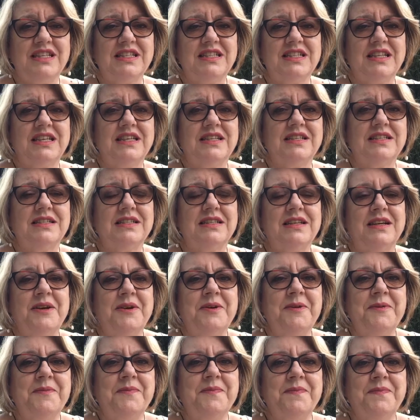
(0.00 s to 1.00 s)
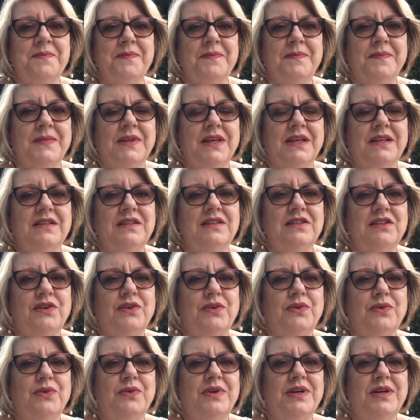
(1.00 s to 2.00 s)
things. And
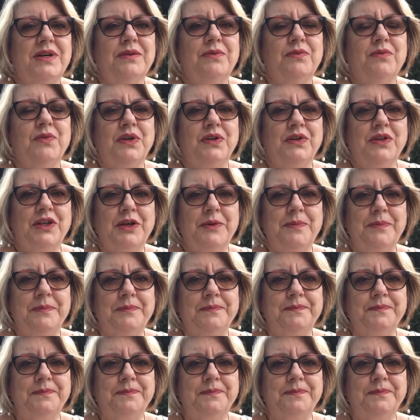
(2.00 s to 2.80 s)
so welcome.